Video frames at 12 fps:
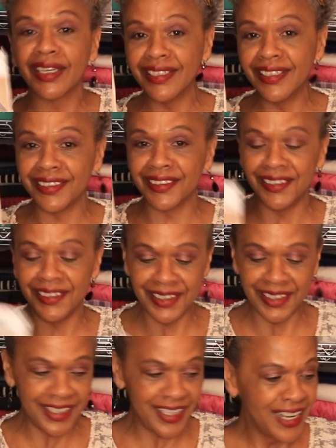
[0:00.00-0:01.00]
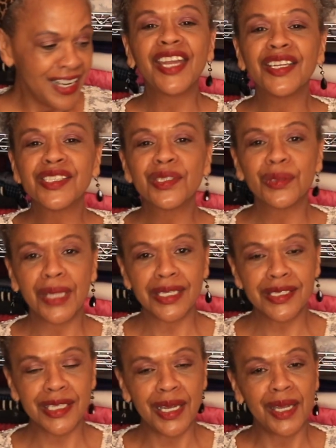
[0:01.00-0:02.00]
it. And until
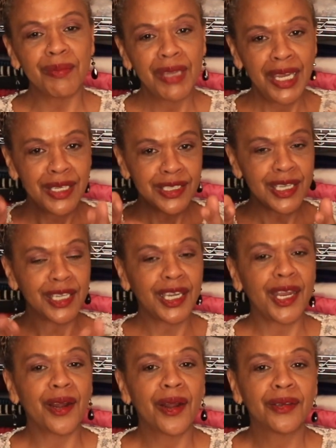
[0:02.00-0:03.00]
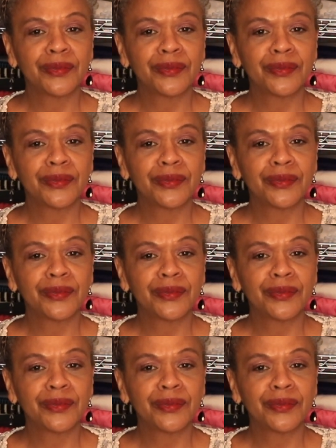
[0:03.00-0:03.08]
next time, take care.